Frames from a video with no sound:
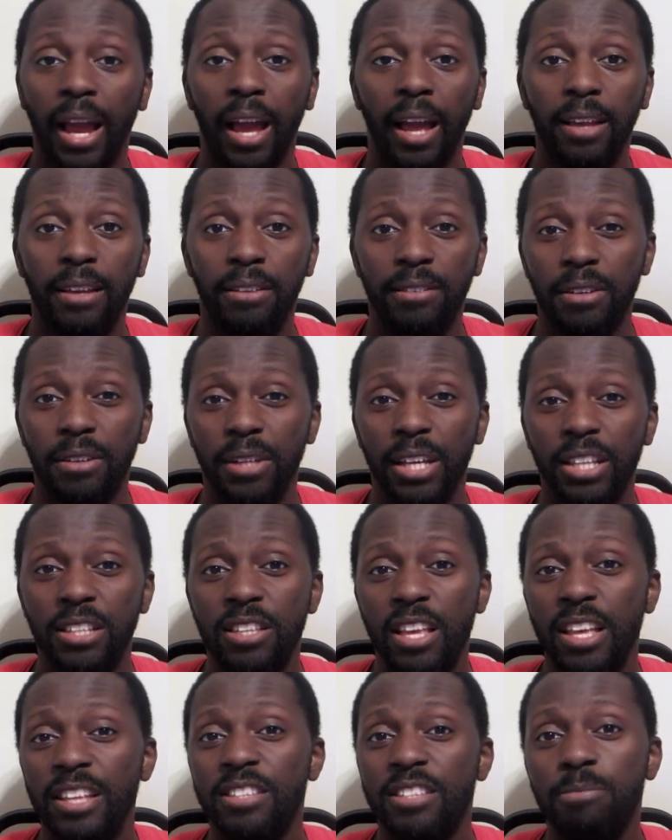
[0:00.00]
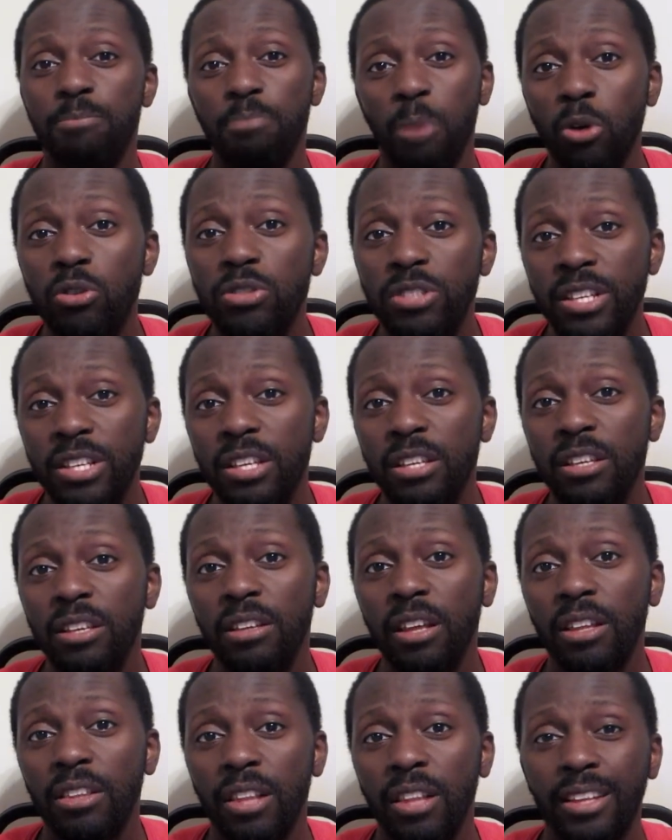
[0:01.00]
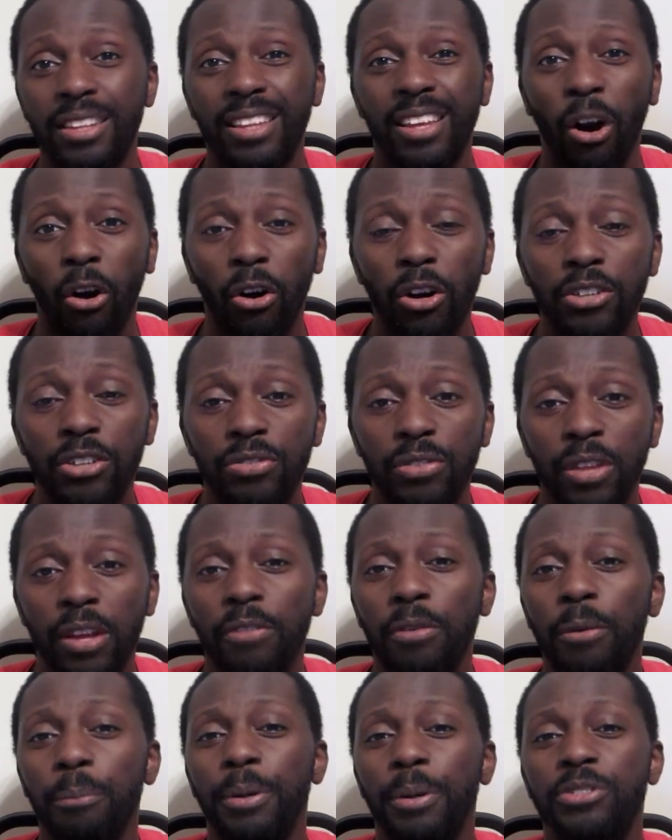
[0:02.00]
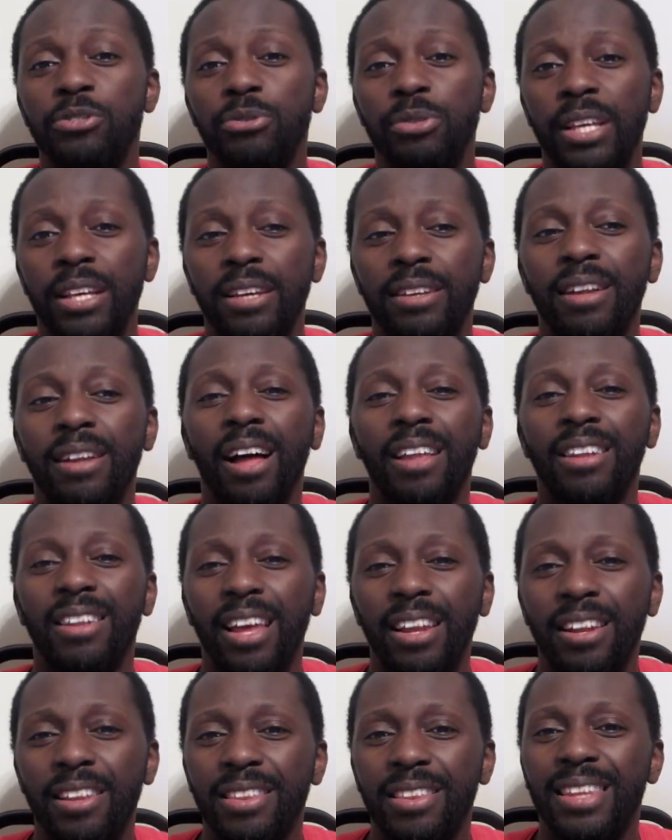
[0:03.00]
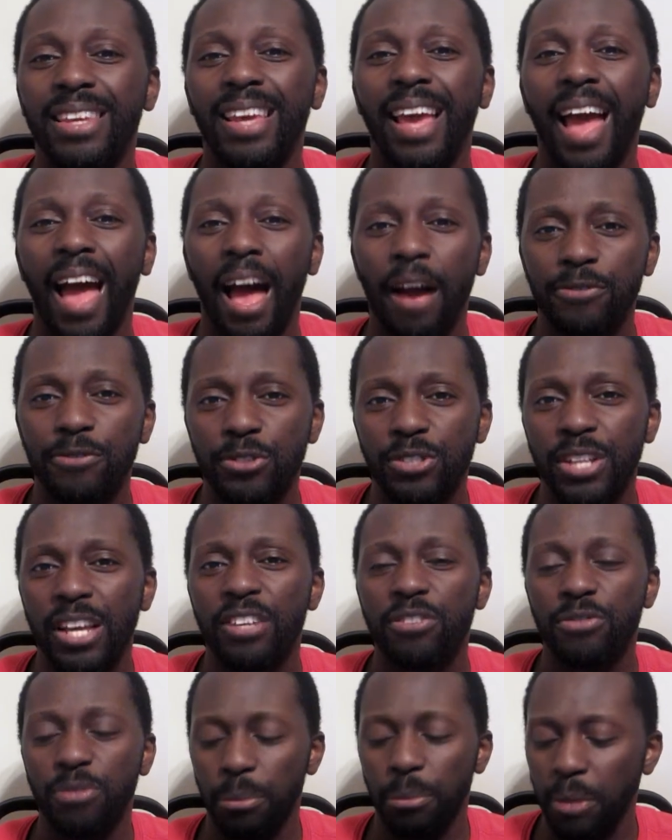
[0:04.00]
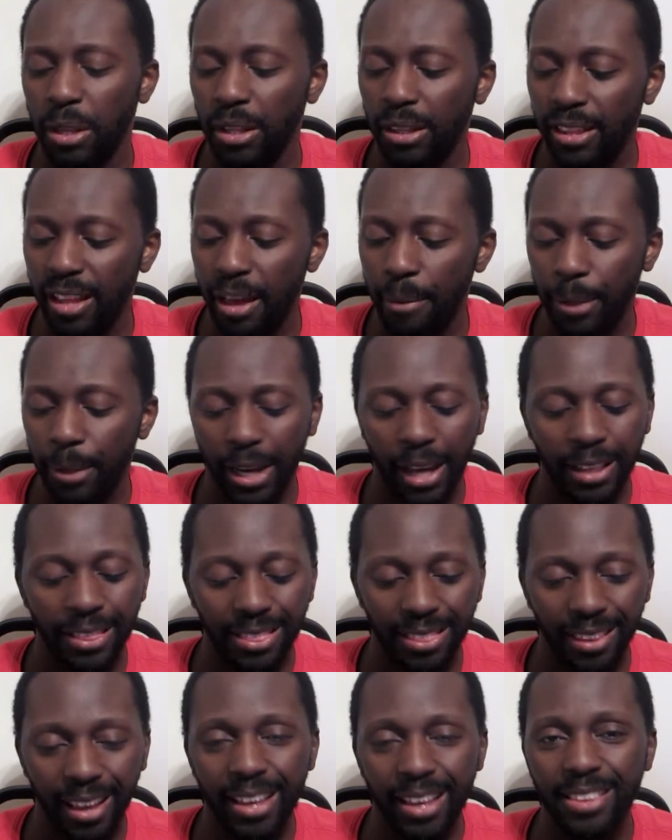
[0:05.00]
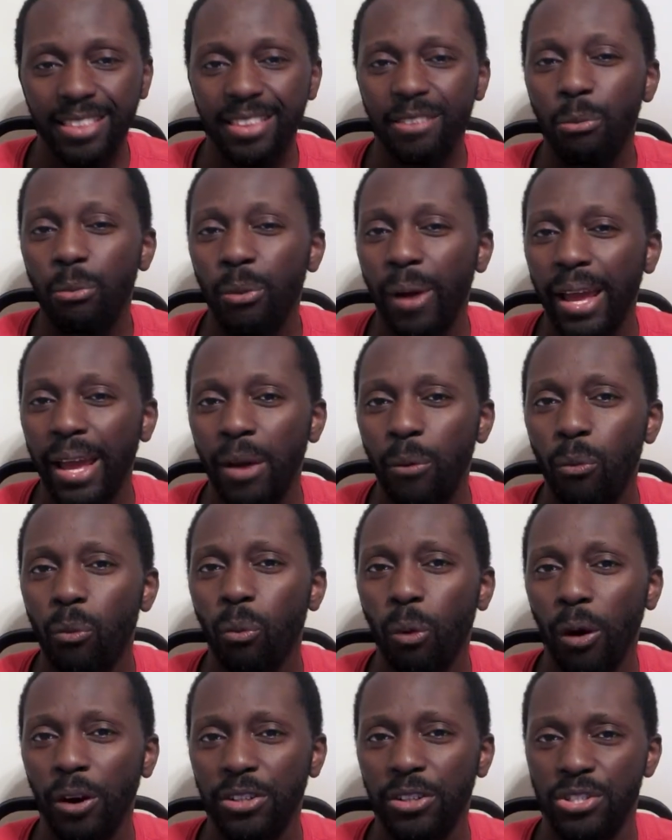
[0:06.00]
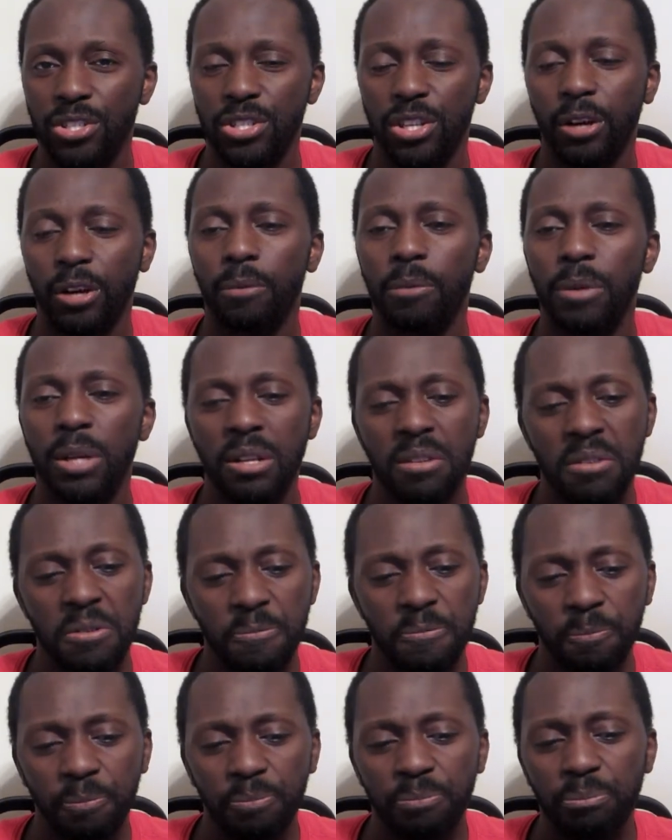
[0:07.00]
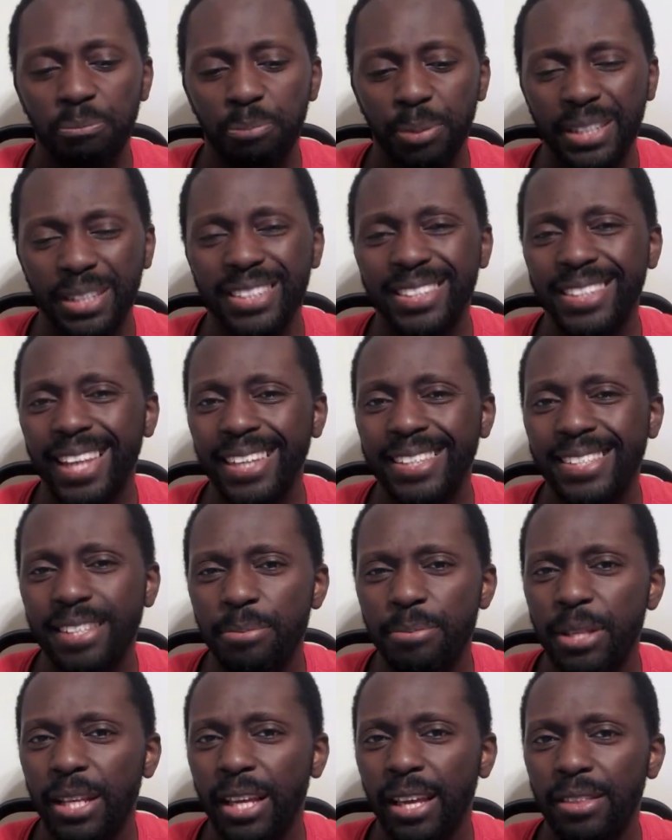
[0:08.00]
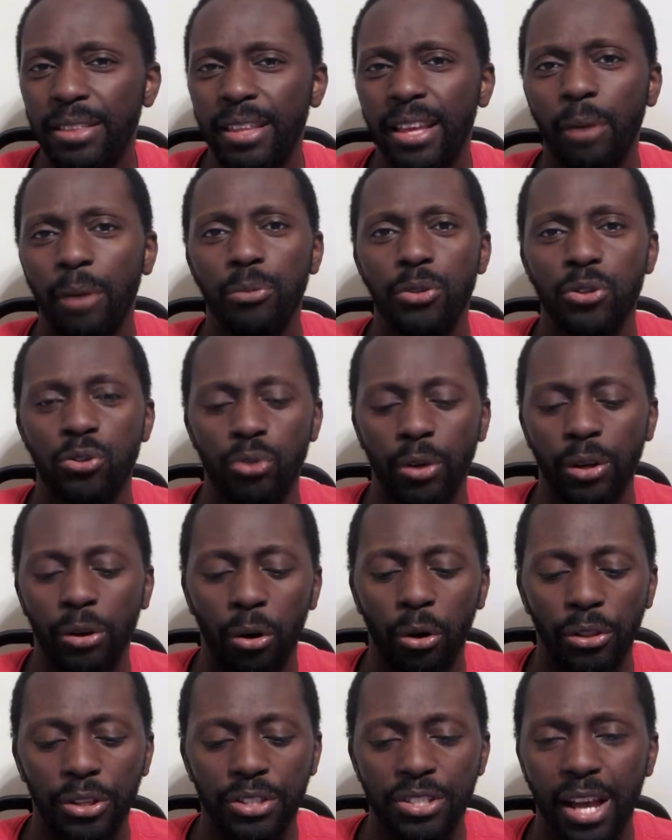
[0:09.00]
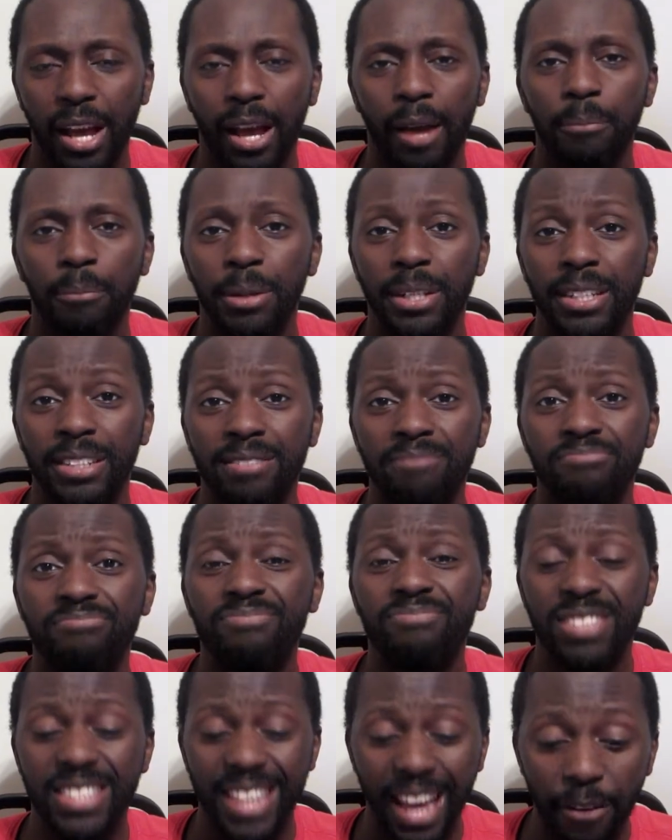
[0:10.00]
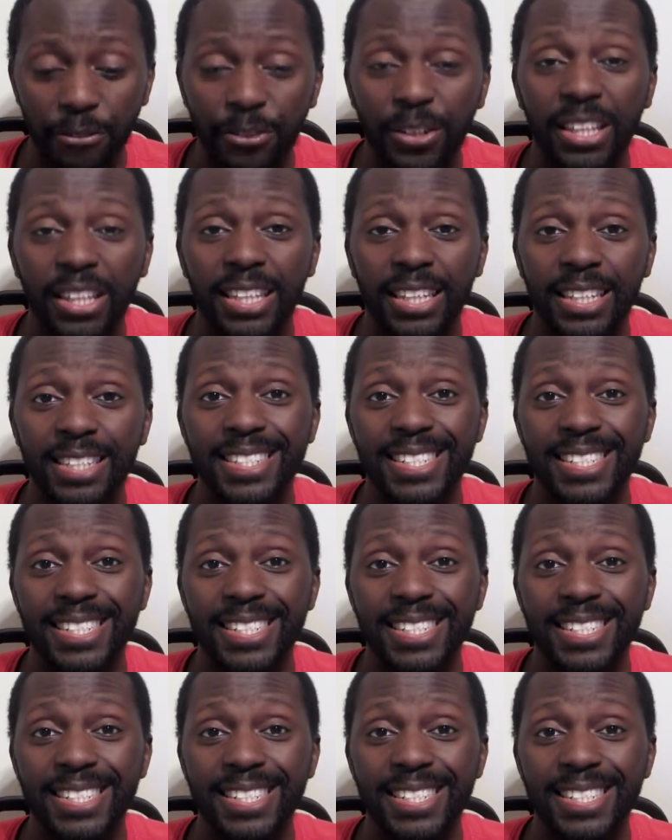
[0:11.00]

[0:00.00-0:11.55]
You know, it, it's mostly like the orange flavor, but you get a lot of the aftertaste from the lemon. I like the way it works though. But it's not something I think I would drink all the time, but it definitely is